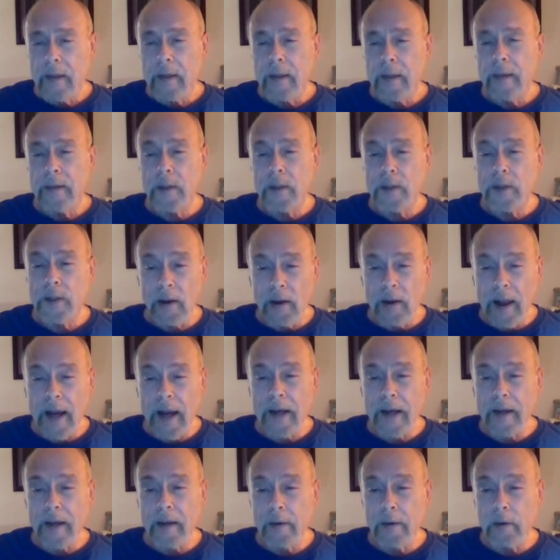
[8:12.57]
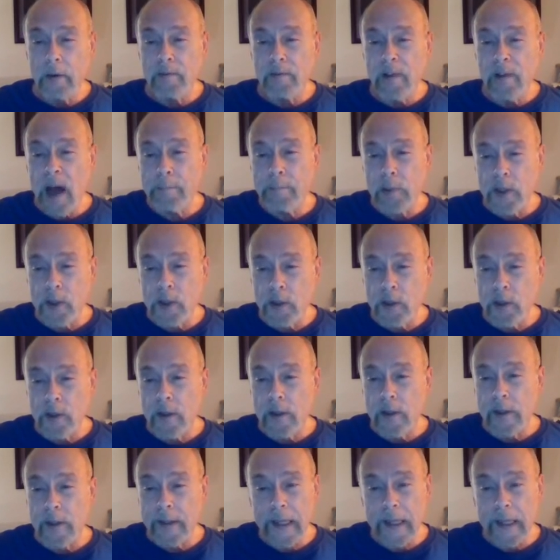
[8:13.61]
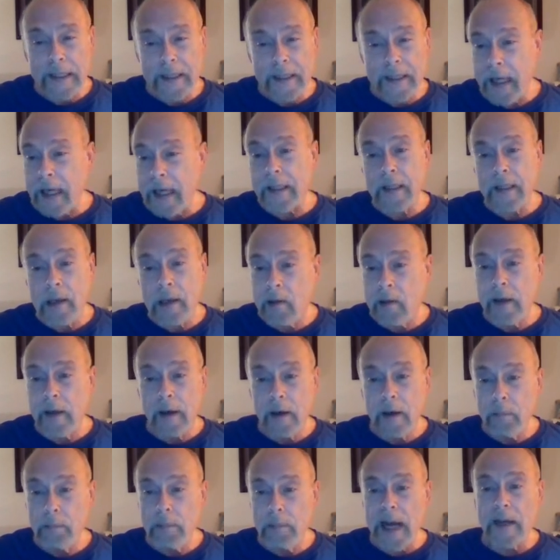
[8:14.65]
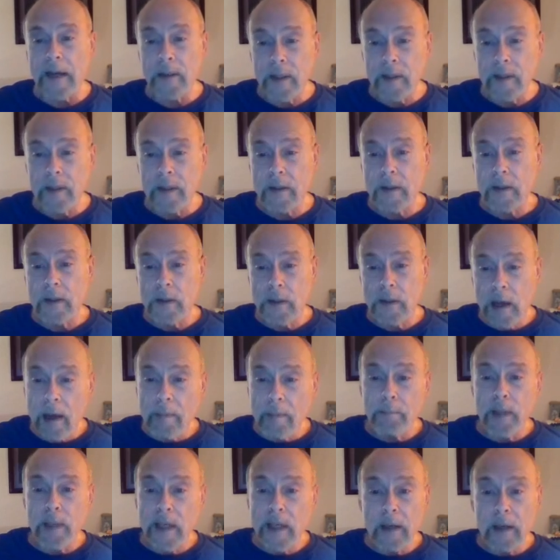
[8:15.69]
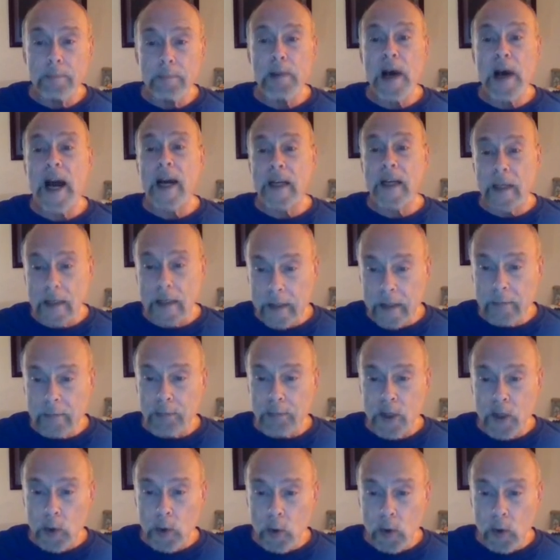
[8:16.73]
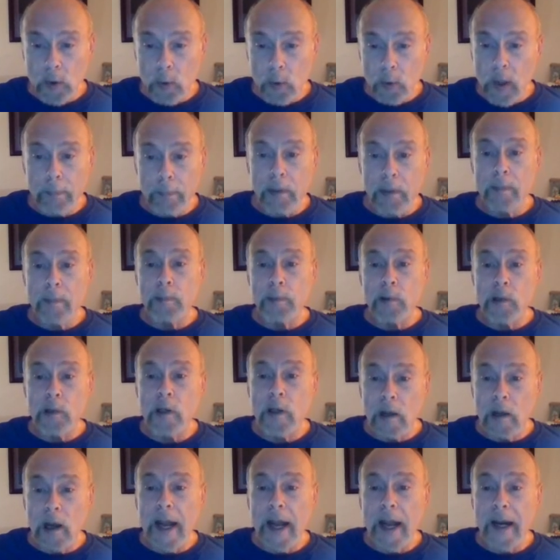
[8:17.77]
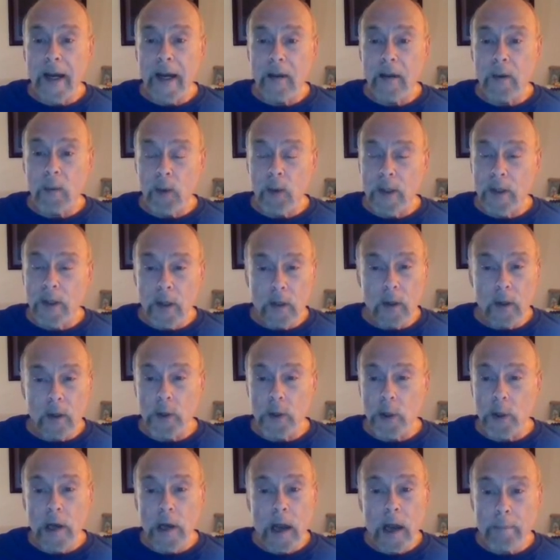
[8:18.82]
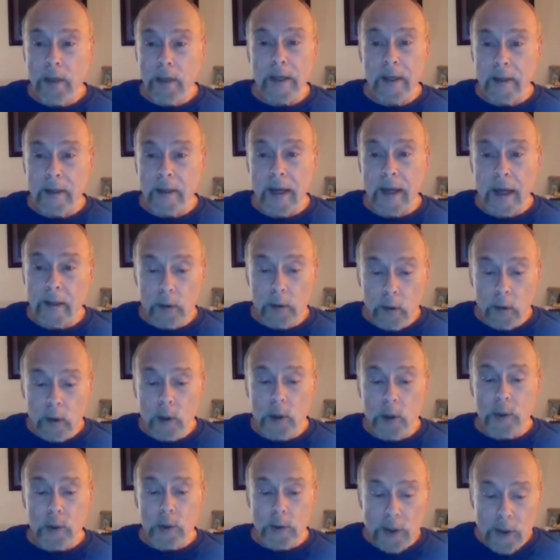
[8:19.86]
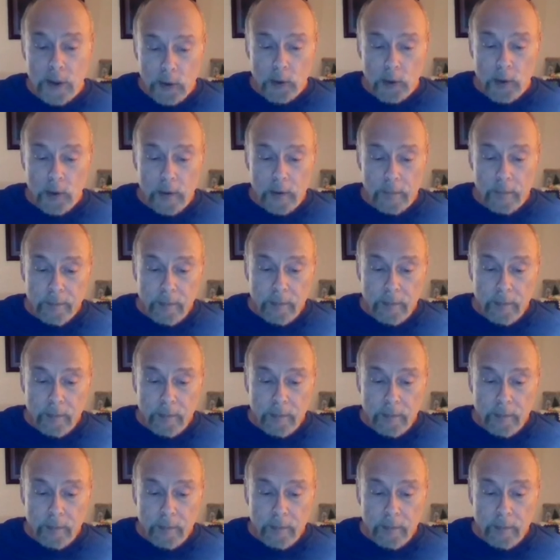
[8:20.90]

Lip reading: There's a light here of opportunity. That's not talking about the zombie apocalypse or what people look like when you go shopping at the grocery store.